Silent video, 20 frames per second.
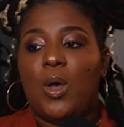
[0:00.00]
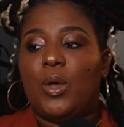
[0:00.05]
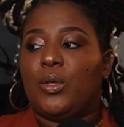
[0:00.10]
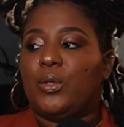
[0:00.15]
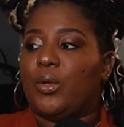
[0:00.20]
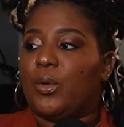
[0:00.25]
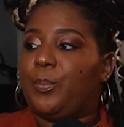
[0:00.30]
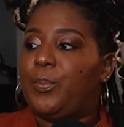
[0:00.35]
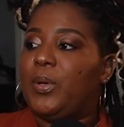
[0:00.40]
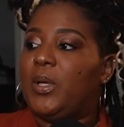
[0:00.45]

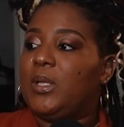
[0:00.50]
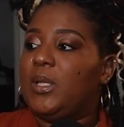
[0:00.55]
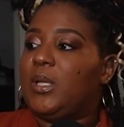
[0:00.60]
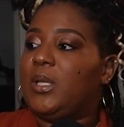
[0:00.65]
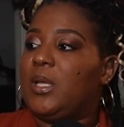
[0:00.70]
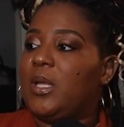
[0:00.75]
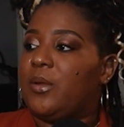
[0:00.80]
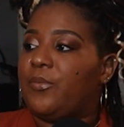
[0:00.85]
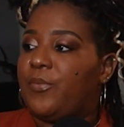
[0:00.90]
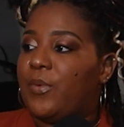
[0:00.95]
you're
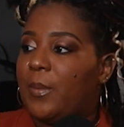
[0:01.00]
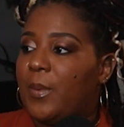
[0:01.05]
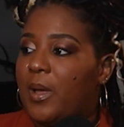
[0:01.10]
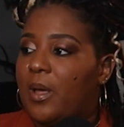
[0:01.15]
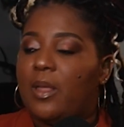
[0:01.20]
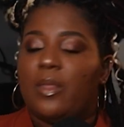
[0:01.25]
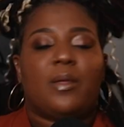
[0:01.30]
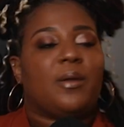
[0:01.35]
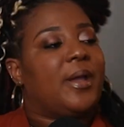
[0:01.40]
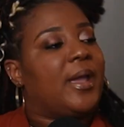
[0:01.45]
pulling it from
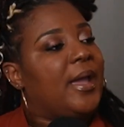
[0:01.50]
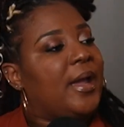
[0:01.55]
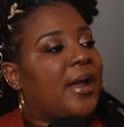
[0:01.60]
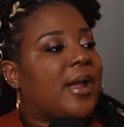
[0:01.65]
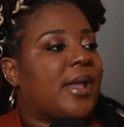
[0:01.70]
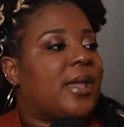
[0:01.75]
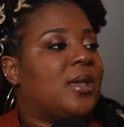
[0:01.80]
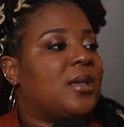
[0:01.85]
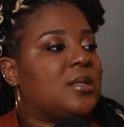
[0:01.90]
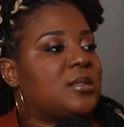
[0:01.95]
other
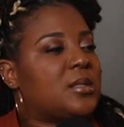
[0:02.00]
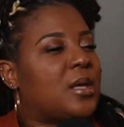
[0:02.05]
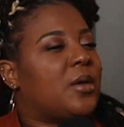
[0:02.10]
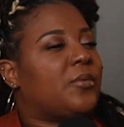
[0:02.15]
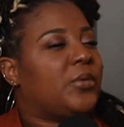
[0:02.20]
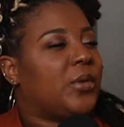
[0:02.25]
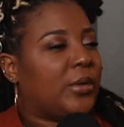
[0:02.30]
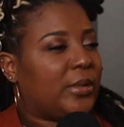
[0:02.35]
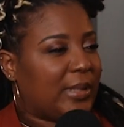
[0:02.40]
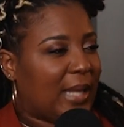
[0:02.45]
areas
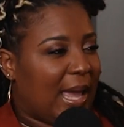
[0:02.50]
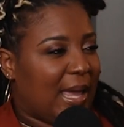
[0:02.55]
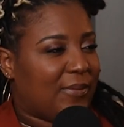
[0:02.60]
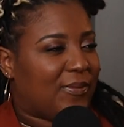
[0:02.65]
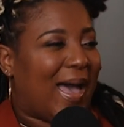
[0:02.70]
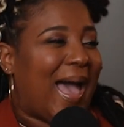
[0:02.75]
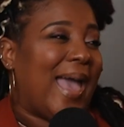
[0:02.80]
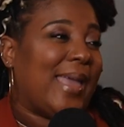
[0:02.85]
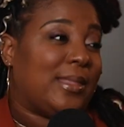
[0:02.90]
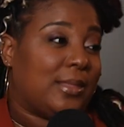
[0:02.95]
of your life.
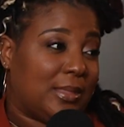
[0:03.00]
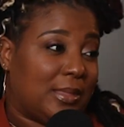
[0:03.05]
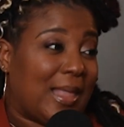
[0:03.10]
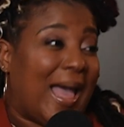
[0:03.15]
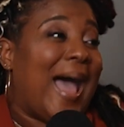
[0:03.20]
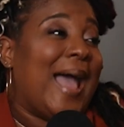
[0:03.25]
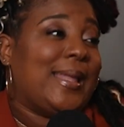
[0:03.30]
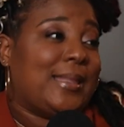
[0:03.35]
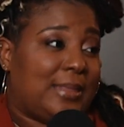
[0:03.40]
I